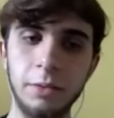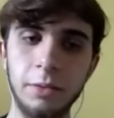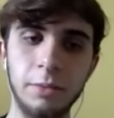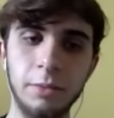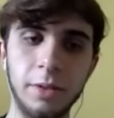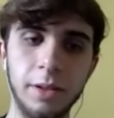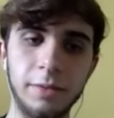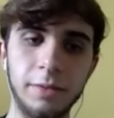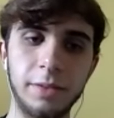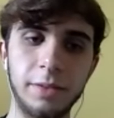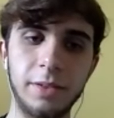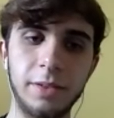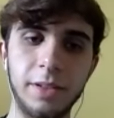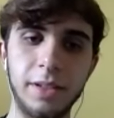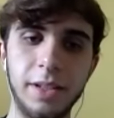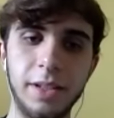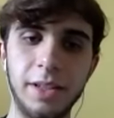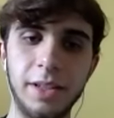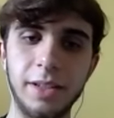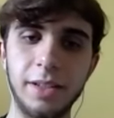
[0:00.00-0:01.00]
not for
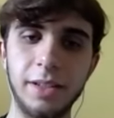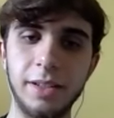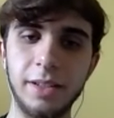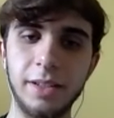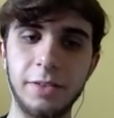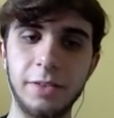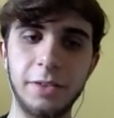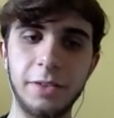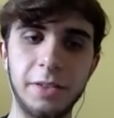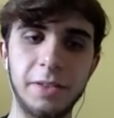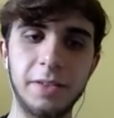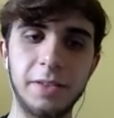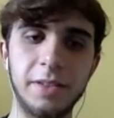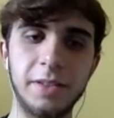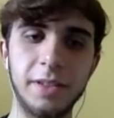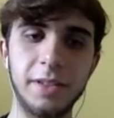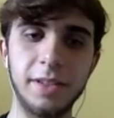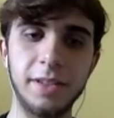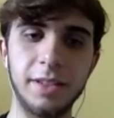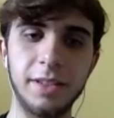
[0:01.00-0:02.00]
today. Just
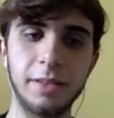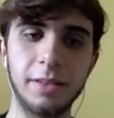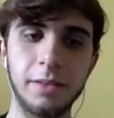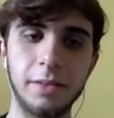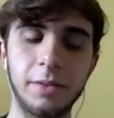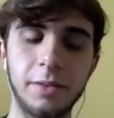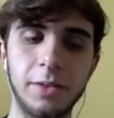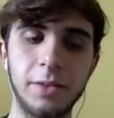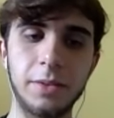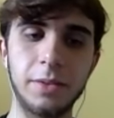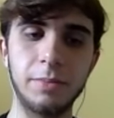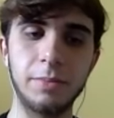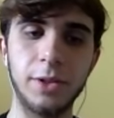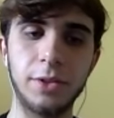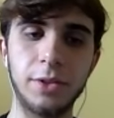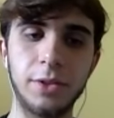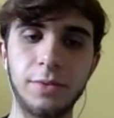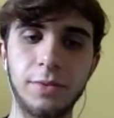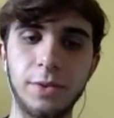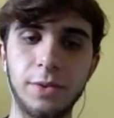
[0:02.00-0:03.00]

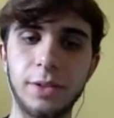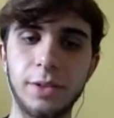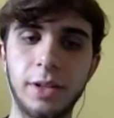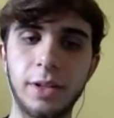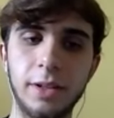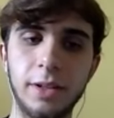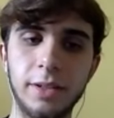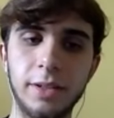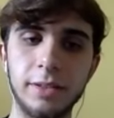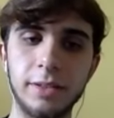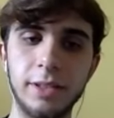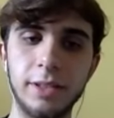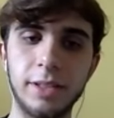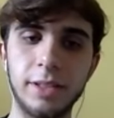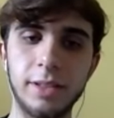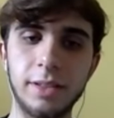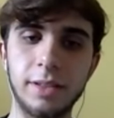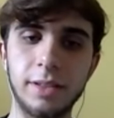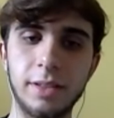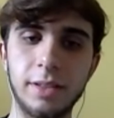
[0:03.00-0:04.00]
watch
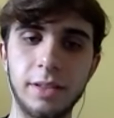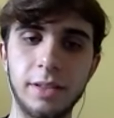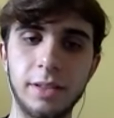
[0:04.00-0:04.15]
for